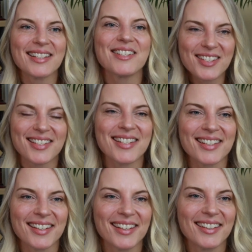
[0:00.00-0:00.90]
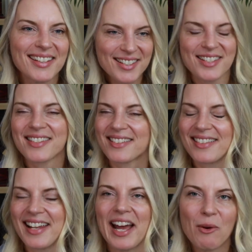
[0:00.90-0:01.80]
It's just. It's just
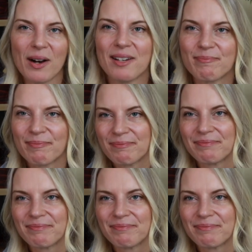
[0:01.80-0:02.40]
how I've